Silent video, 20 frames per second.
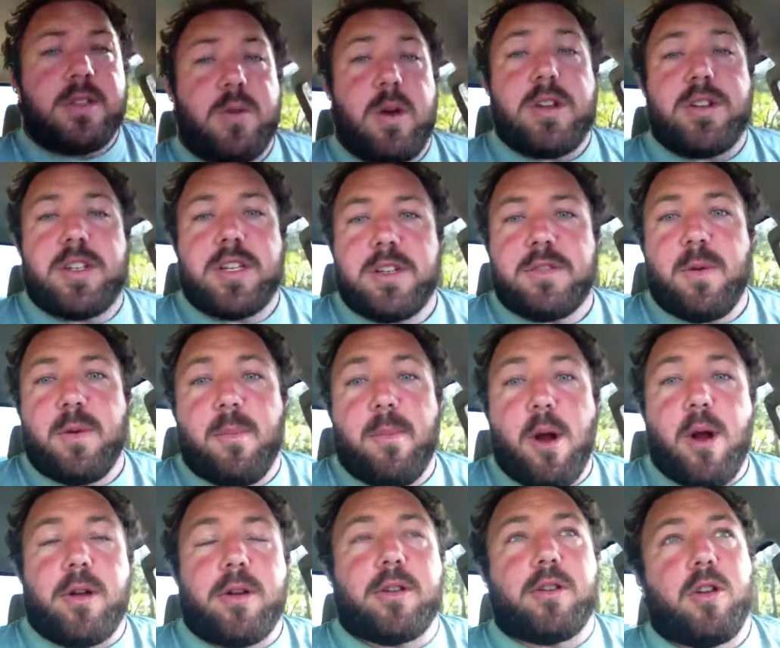question is from
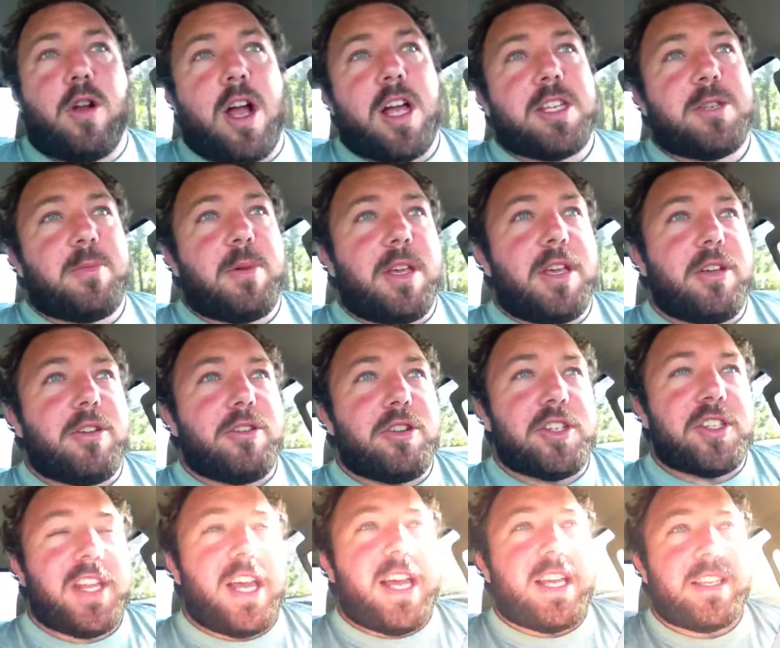Martin Crosby, who
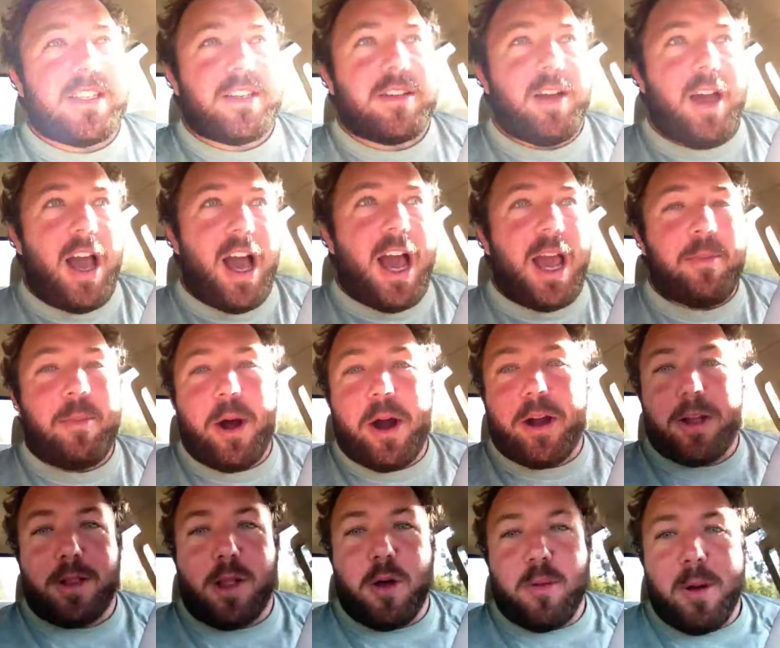just asked, high
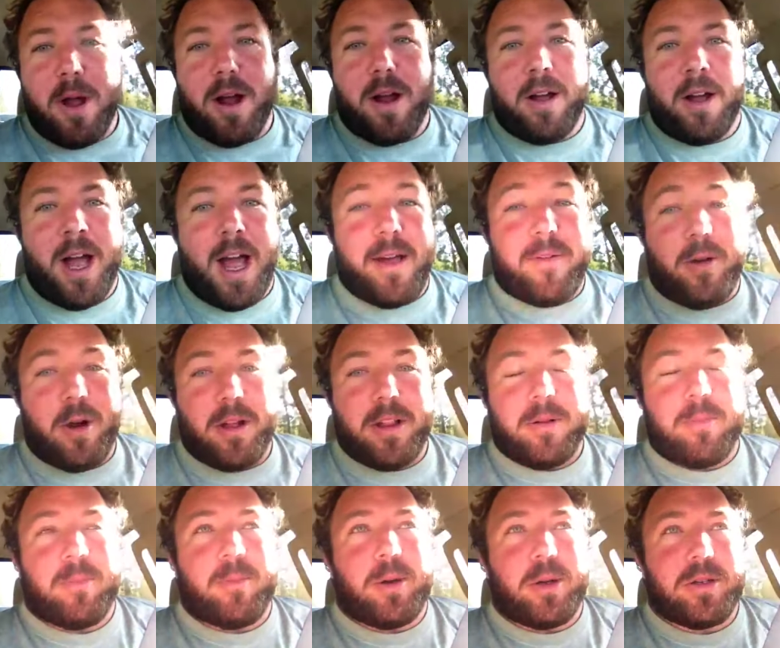bar
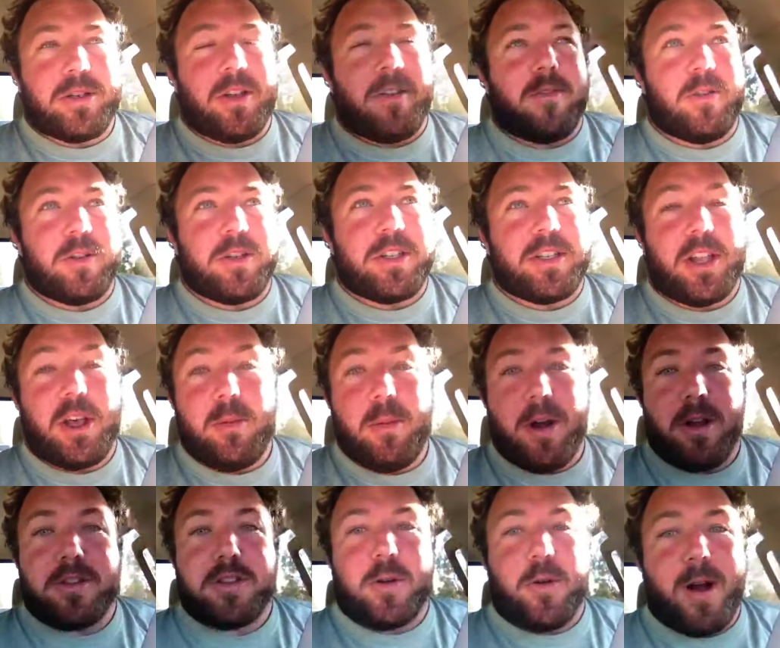versus low
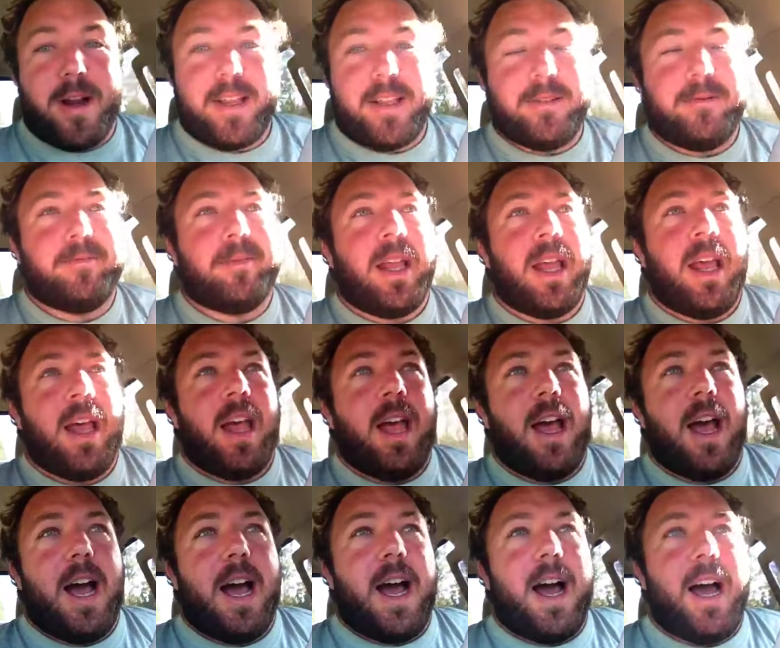bar squatting.
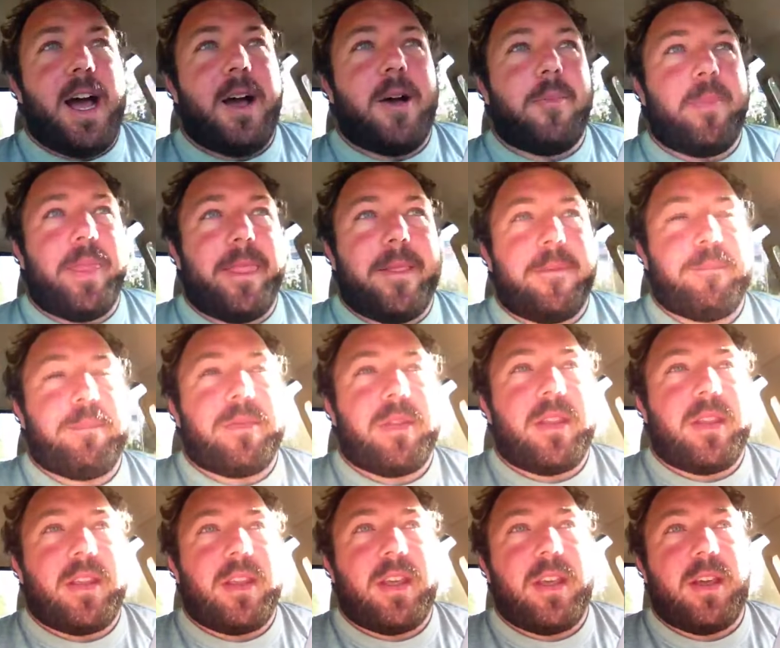
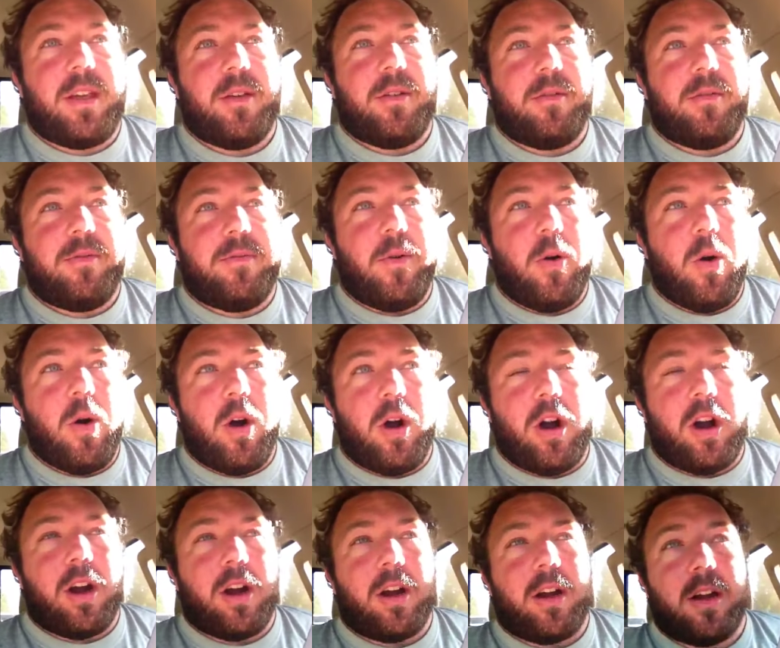
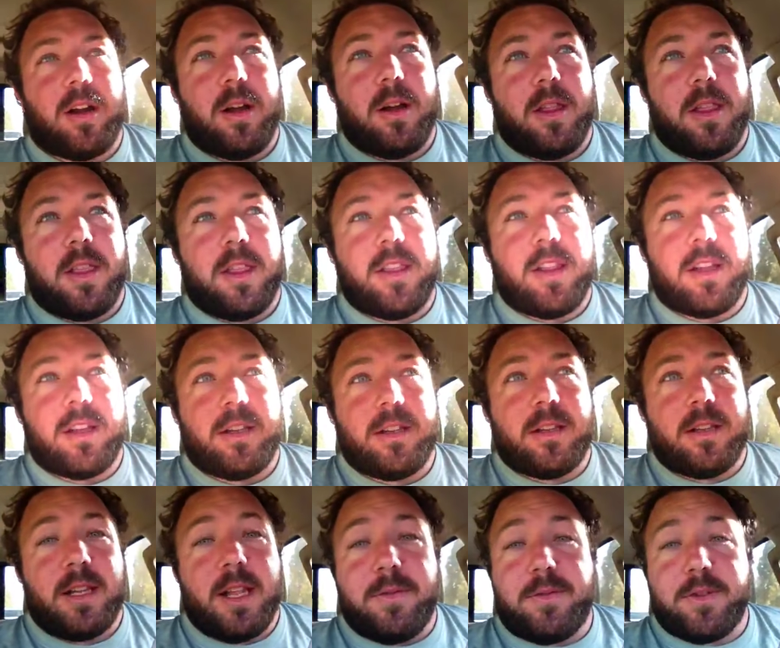For the
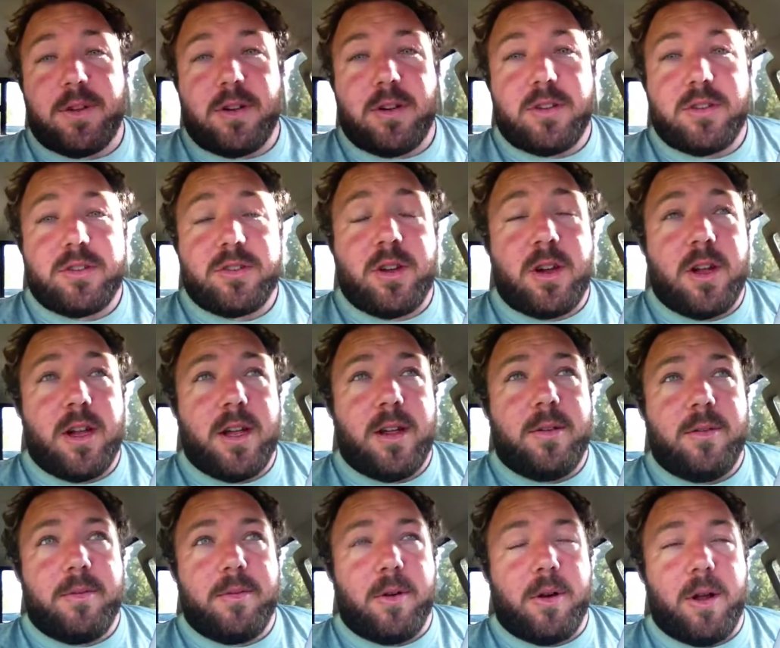lifters,
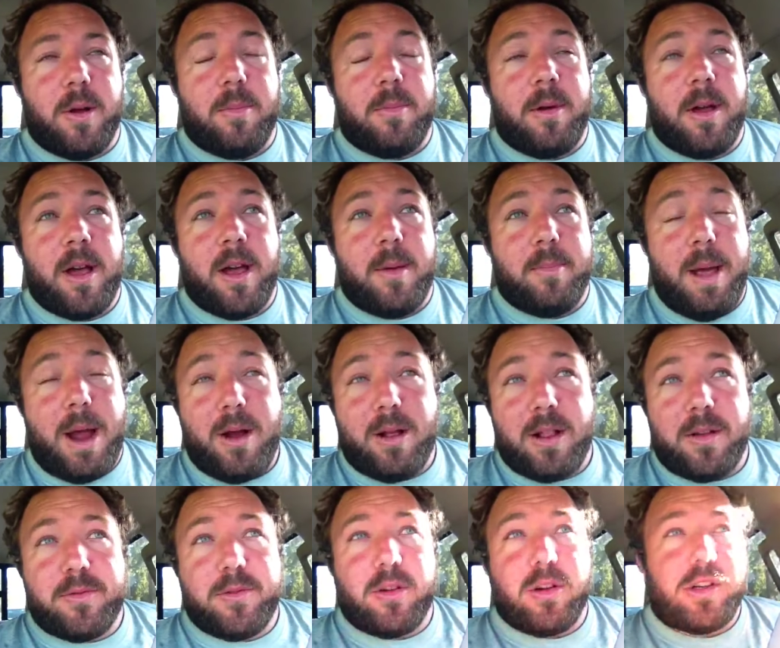for a power
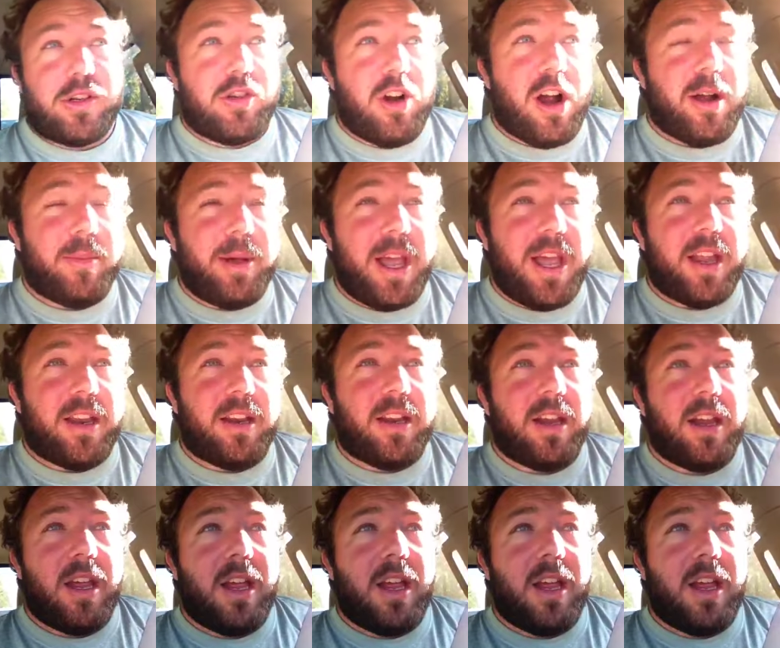lifter, a strongman,